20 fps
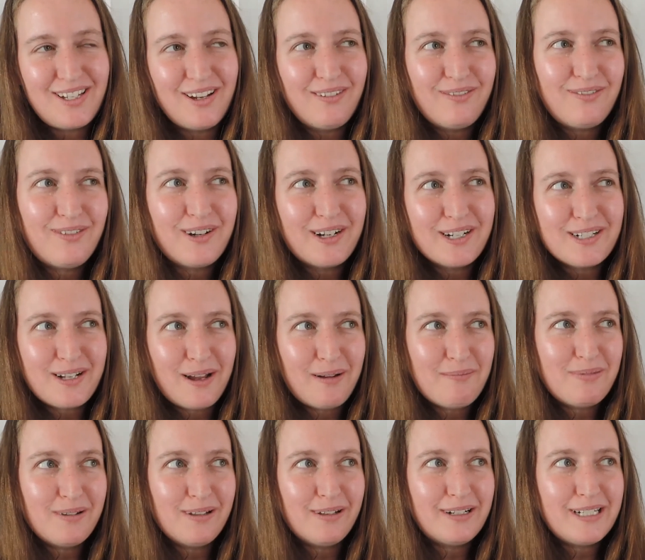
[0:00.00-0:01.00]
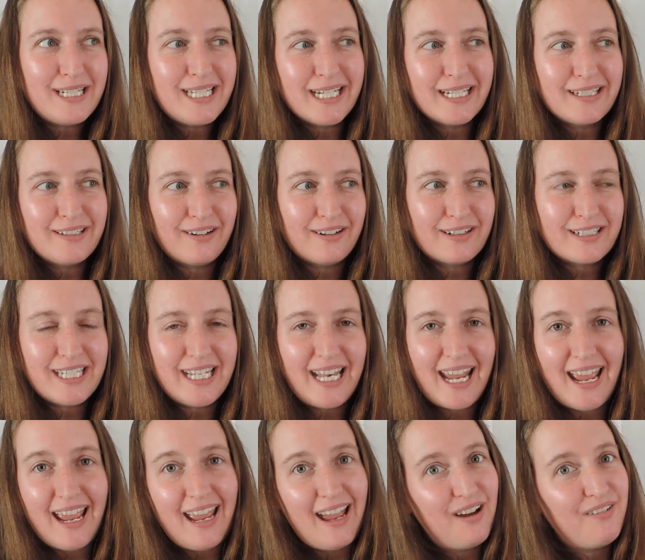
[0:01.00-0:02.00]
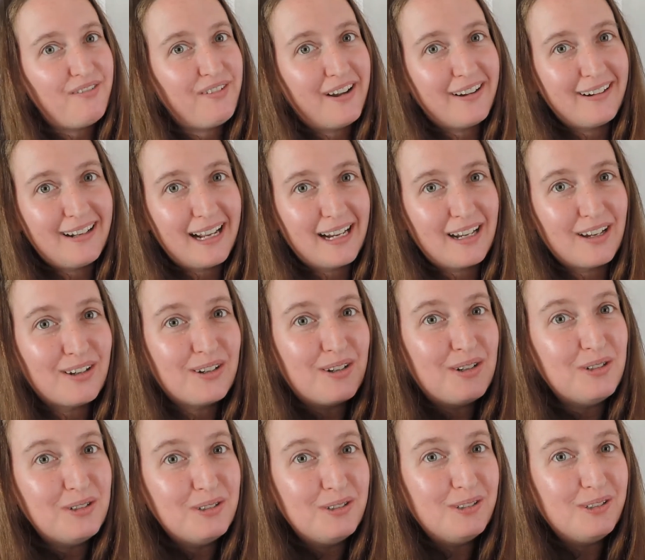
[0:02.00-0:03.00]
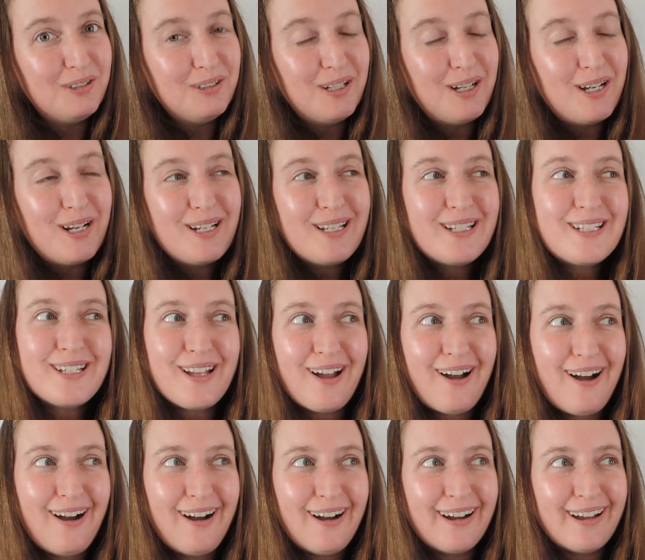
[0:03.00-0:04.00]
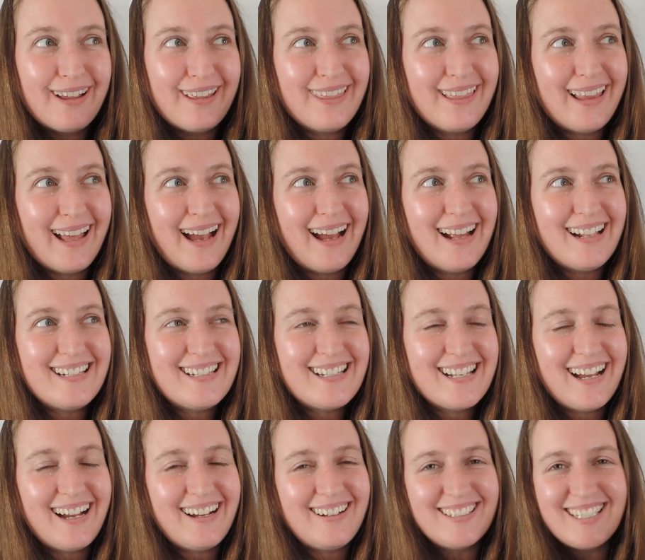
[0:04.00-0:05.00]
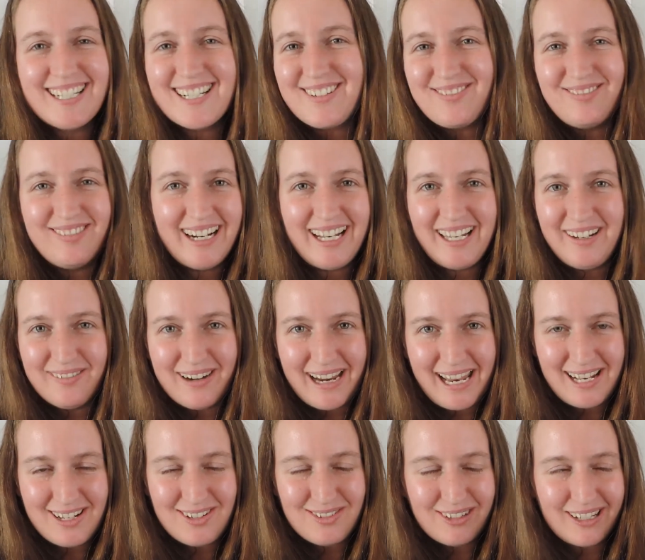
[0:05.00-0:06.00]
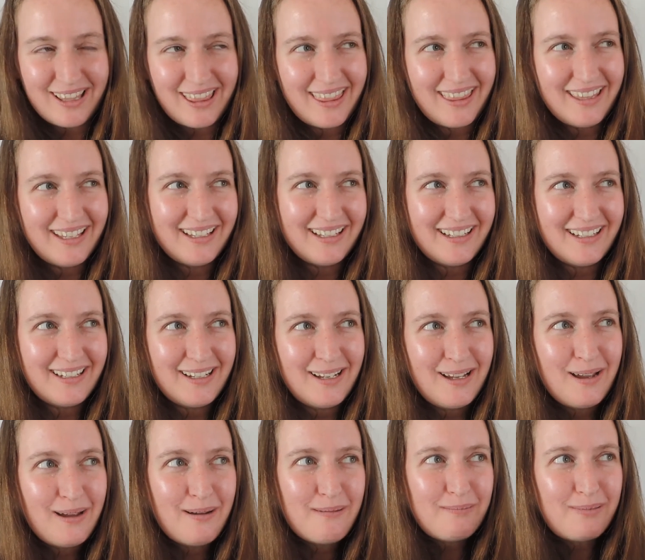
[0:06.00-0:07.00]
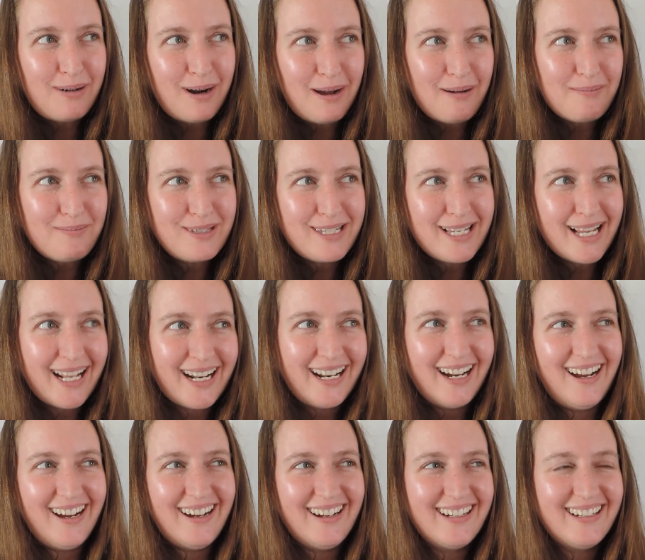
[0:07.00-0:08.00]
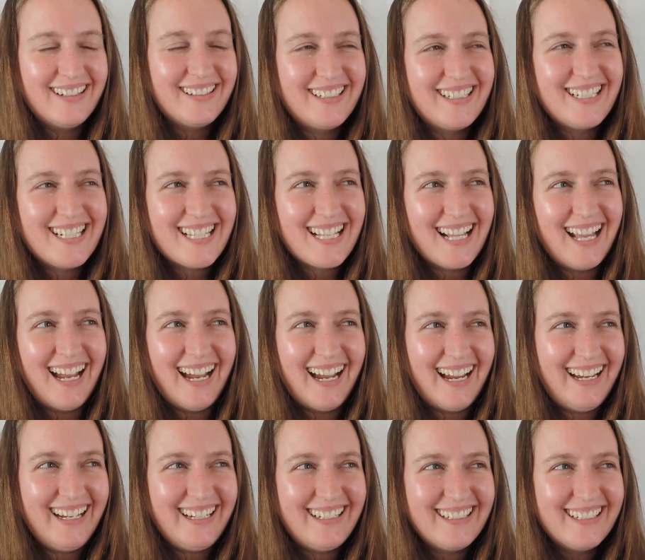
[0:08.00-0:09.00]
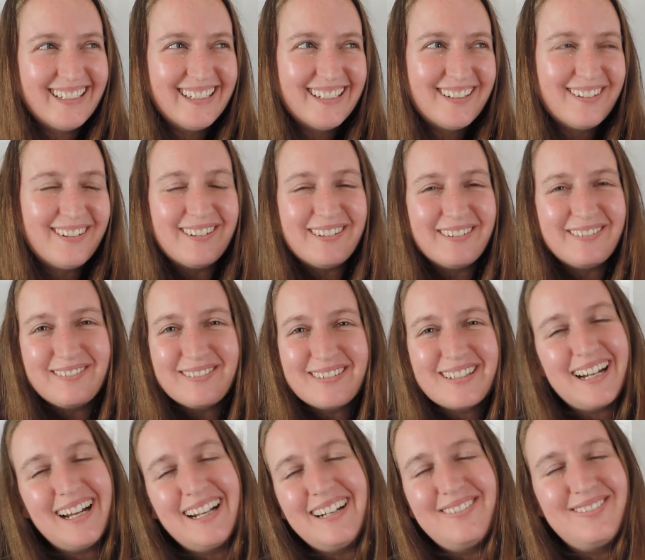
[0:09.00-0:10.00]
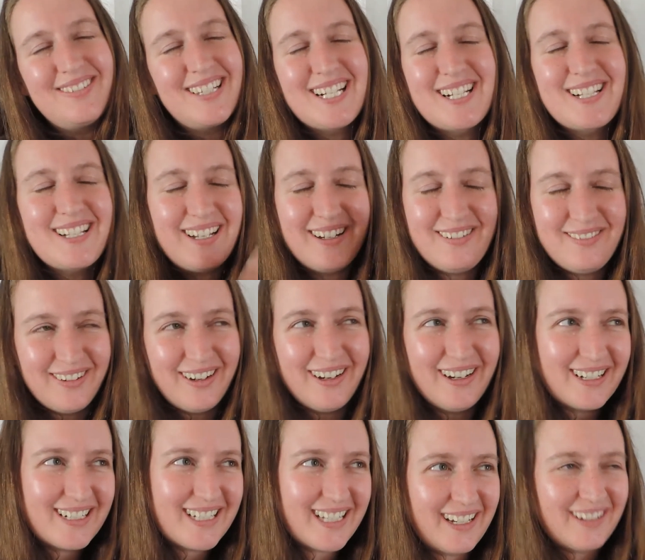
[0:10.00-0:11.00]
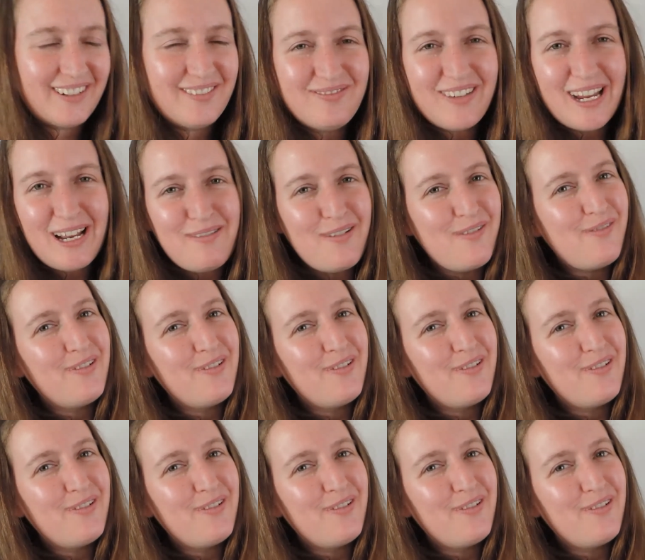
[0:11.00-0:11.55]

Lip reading: So for example, on TikTok today I found like a cool song that just really went with the prompt, and I was like, well, kind of just, it worked, and it made